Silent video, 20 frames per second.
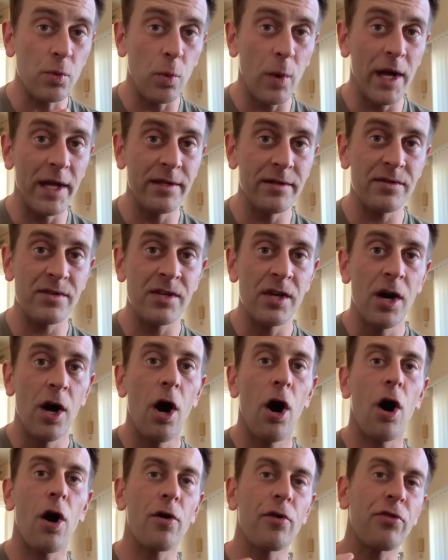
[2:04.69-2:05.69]
winds
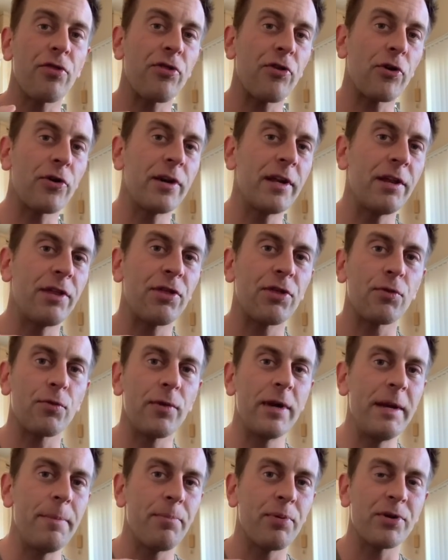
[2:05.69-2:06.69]
are
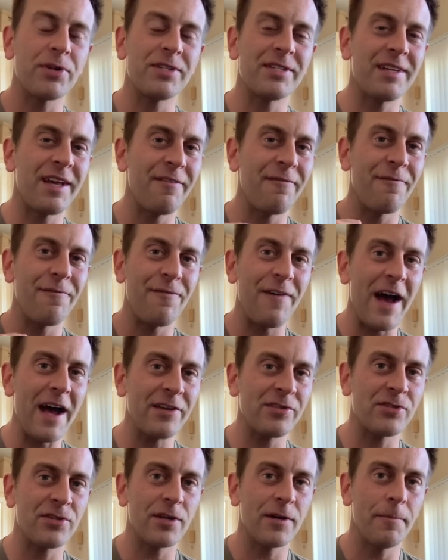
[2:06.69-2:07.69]
33%
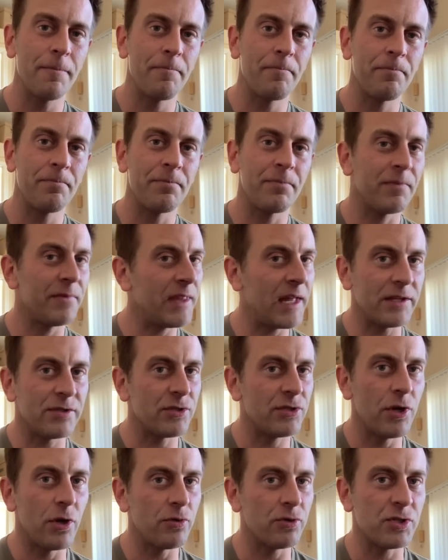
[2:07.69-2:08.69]
faster.
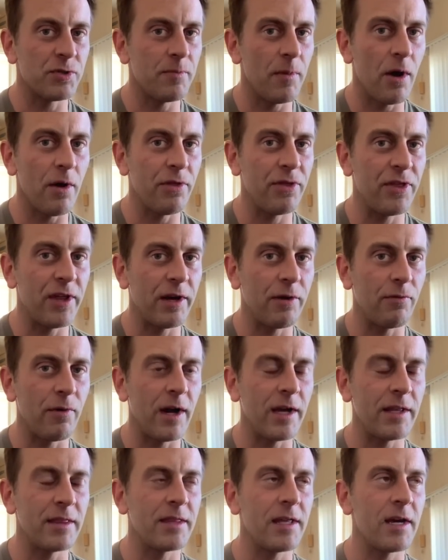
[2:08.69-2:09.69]
That's no small thing
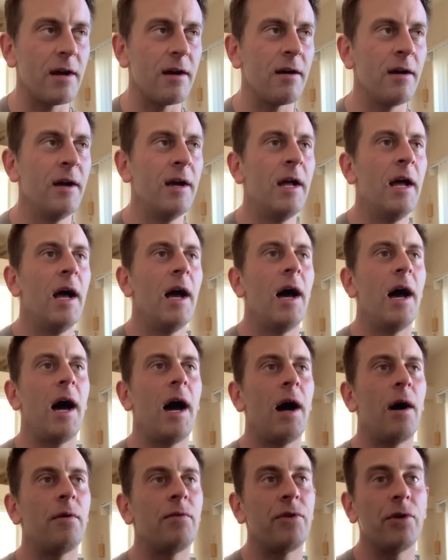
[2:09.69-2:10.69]
right there.
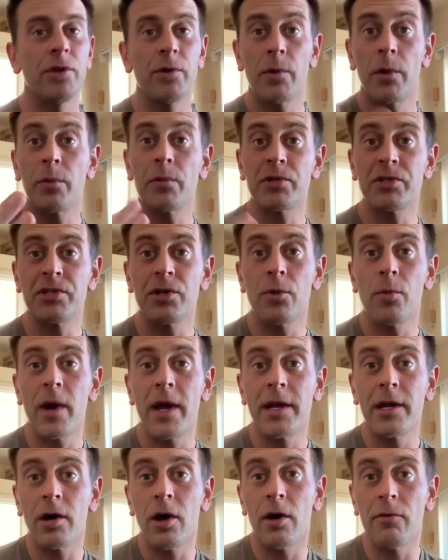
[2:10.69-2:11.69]
The only one we're still
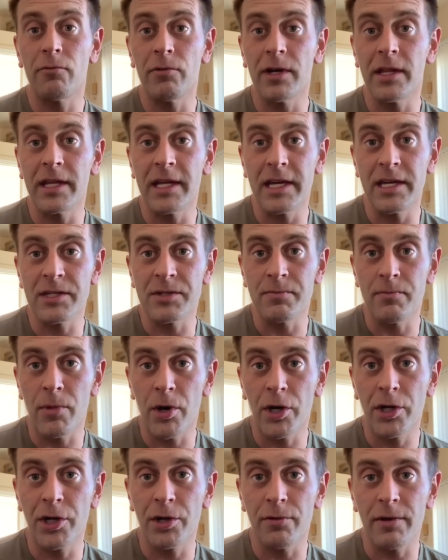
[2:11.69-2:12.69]
waiting on really is
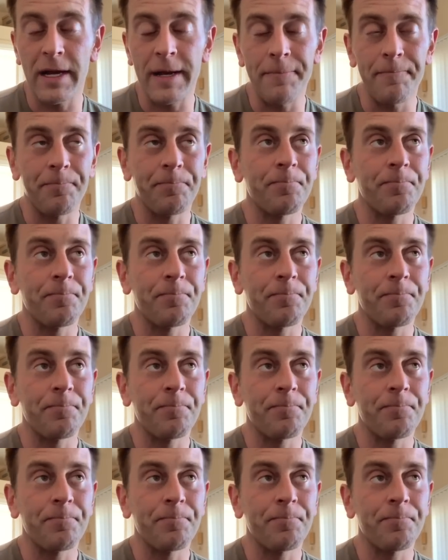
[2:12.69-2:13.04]
Mercury,